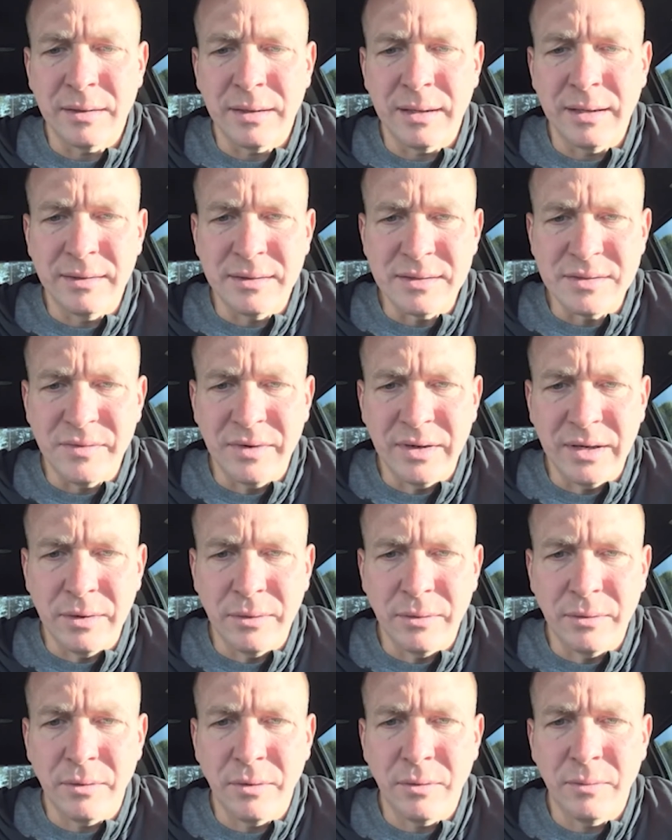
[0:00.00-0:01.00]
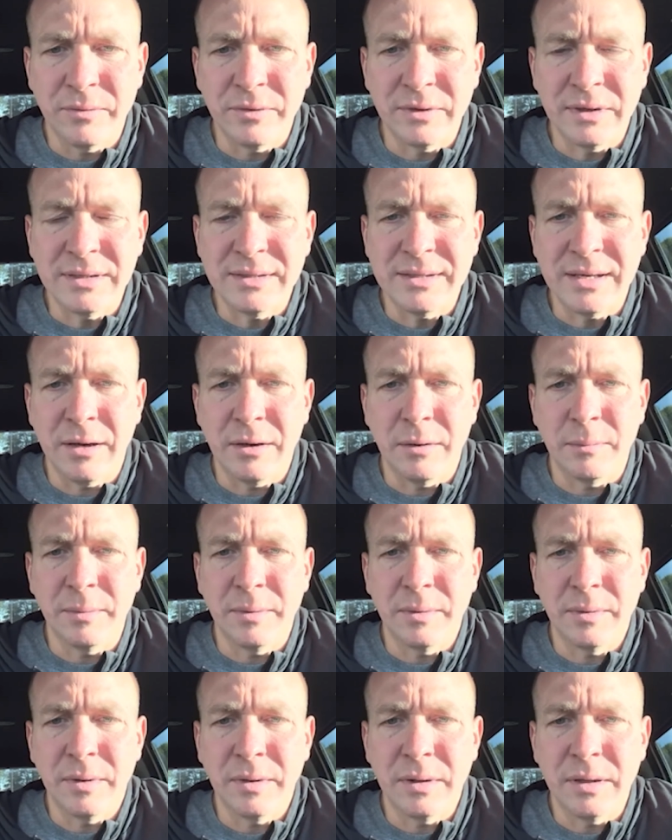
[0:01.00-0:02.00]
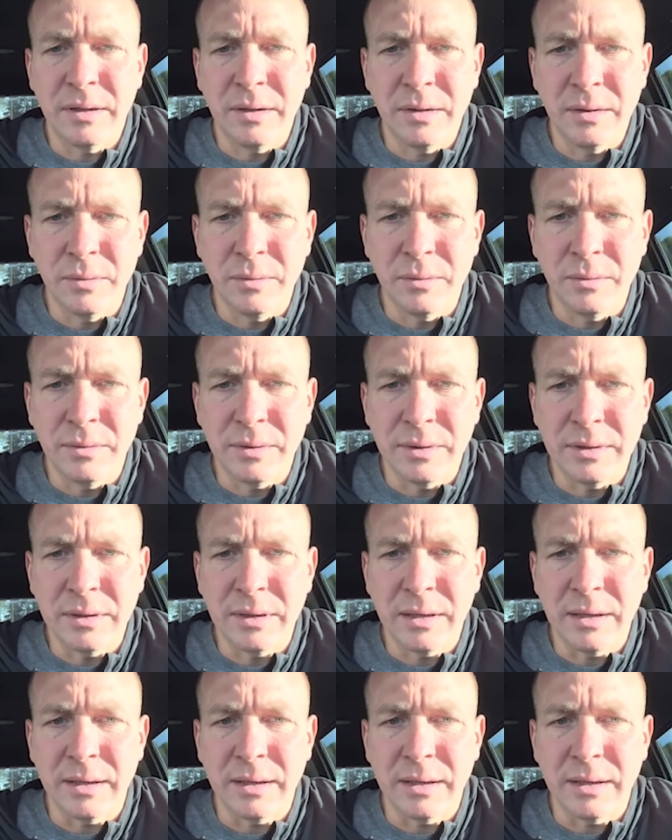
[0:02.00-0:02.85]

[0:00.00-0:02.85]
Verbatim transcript: in this video, hopefully to help you and,